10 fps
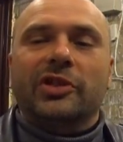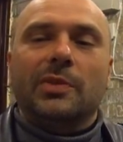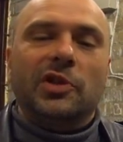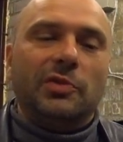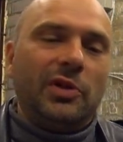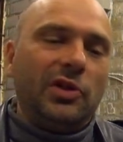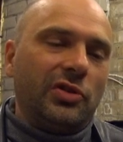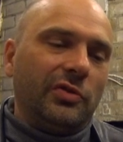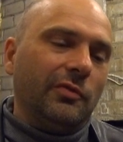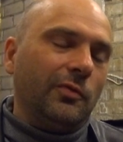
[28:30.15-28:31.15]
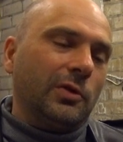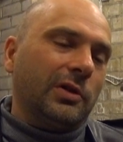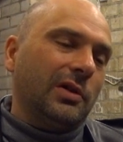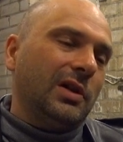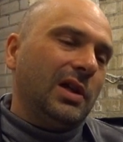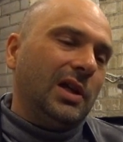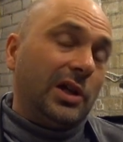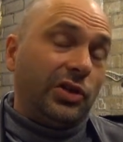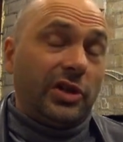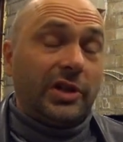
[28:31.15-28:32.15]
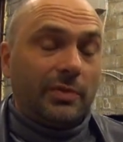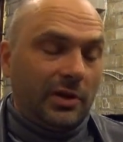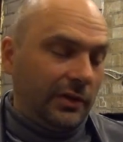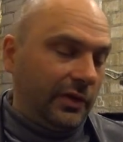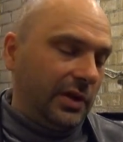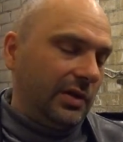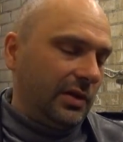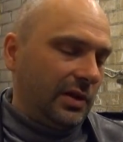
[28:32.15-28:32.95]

some suspension work adjustment, I think